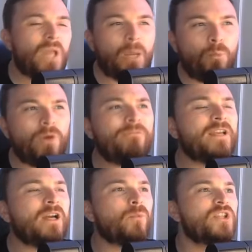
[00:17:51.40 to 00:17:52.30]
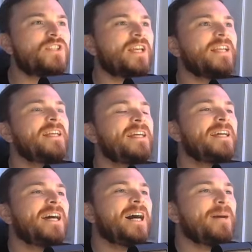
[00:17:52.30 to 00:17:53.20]
And one thing I would say,
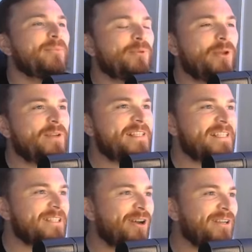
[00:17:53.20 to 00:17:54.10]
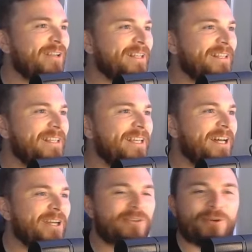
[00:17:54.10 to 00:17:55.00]
although this is kind of like
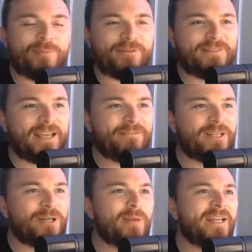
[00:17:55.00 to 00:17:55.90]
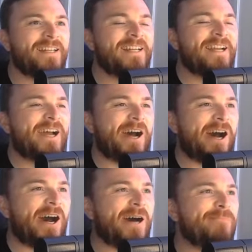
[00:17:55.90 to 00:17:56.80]
the group of death a little bit,
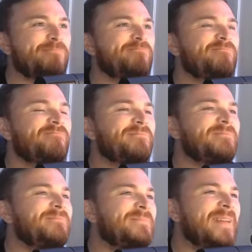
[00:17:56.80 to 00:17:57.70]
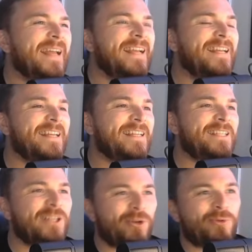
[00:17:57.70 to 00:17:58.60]

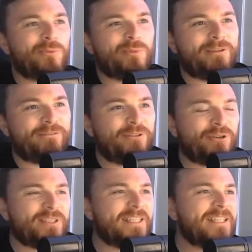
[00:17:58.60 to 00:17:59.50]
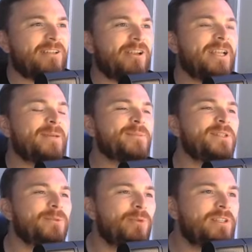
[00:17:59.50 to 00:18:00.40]
you know, with not seeing the lineups,
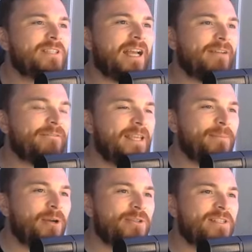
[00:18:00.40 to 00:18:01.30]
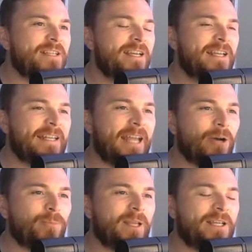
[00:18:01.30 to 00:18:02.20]
you want to have the most
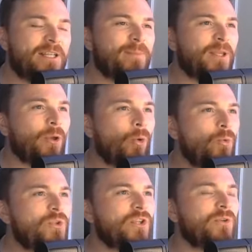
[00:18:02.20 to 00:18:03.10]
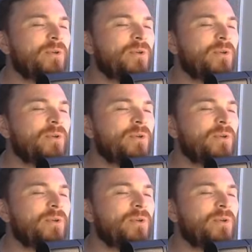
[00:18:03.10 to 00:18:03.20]
nailed players, but you also,